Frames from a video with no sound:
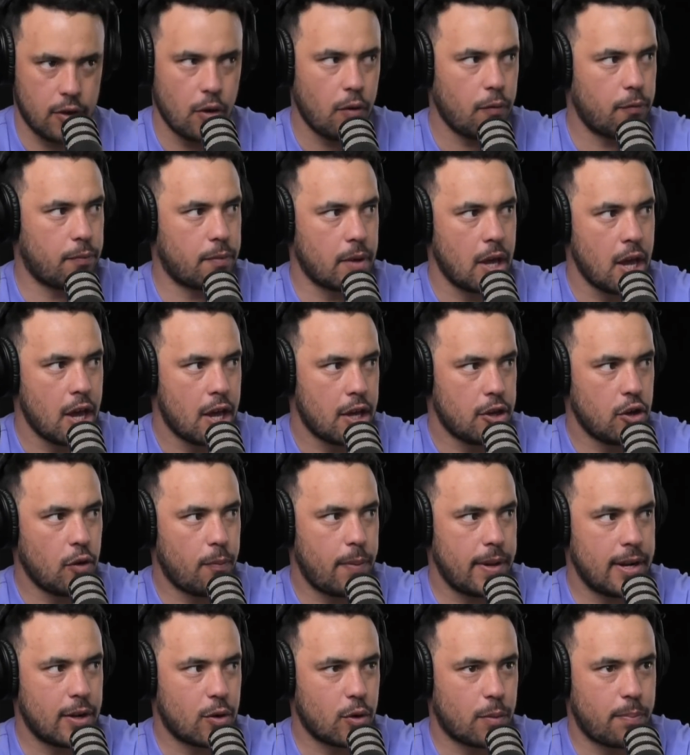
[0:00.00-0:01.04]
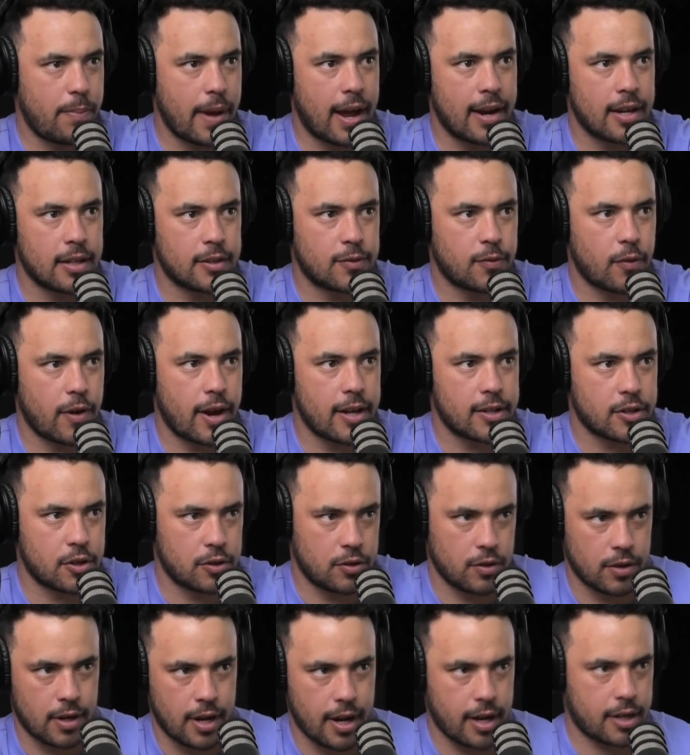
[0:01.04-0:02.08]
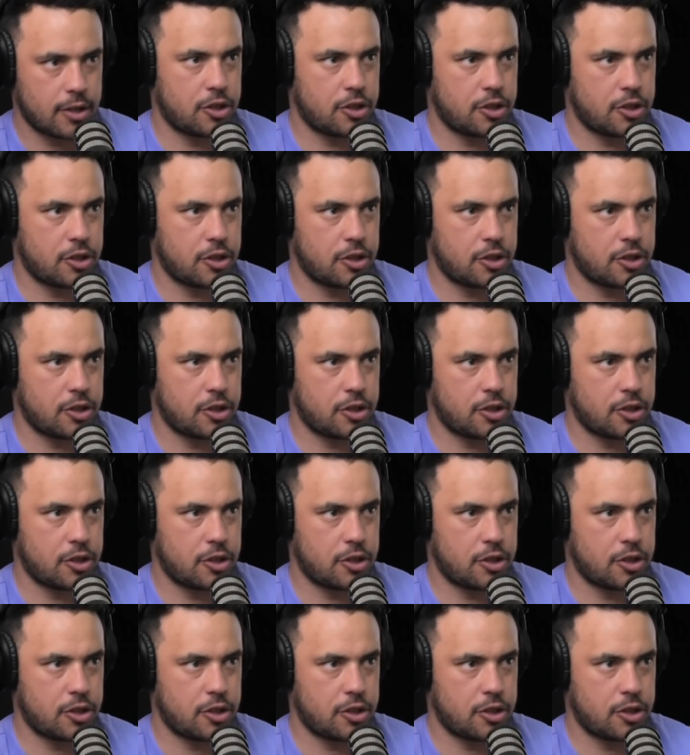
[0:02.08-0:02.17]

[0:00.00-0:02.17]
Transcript: you've been a good balance for us because you're